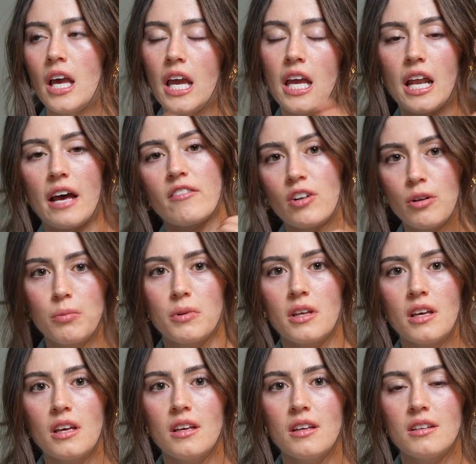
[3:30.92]

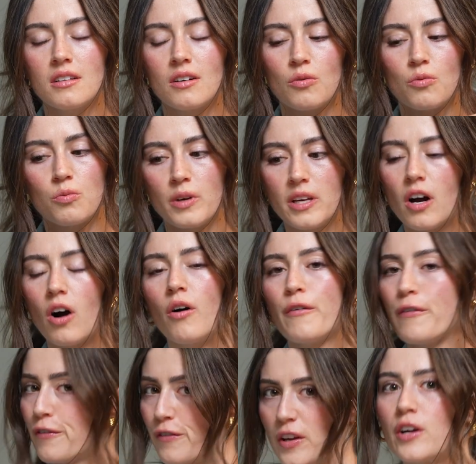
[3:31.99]
inevitably we all
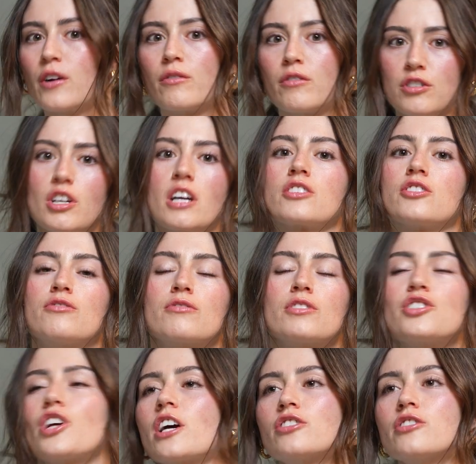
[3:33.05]
fear rejection.
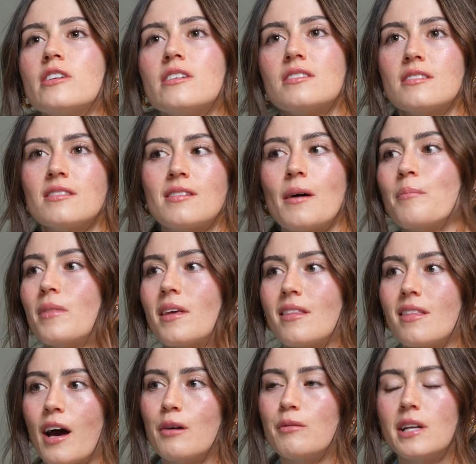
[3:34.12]
Rejection isn't something
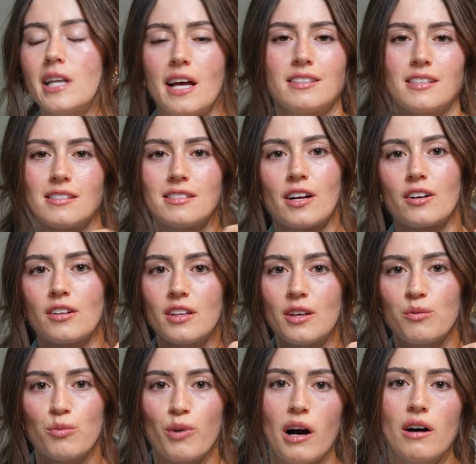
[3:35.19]
that we
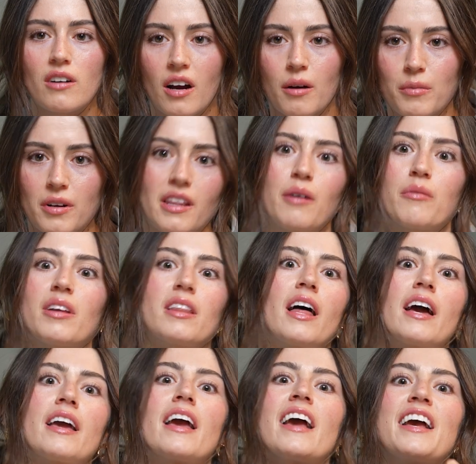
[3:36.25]
necessarily welcome or that we
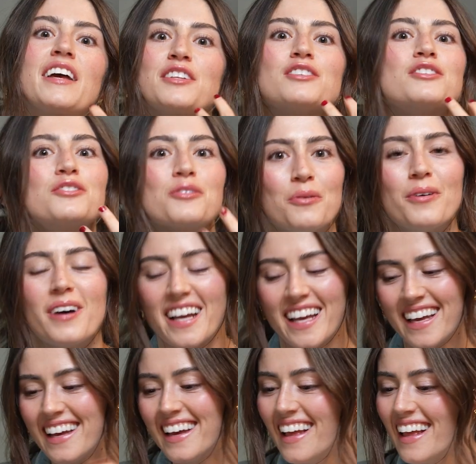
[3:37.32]

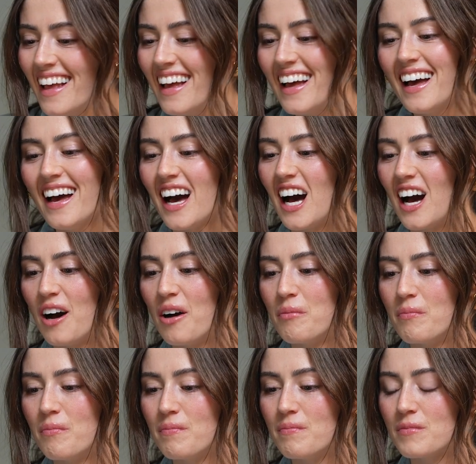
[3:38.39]
enjoy.
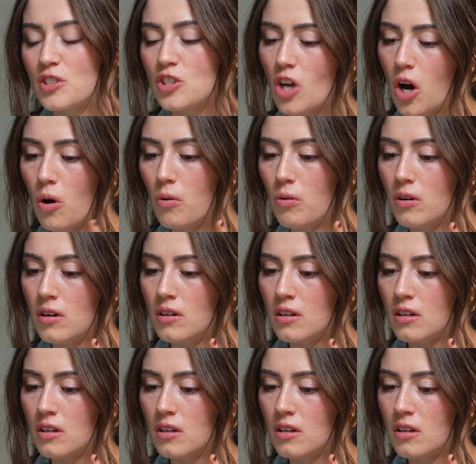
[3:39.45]
So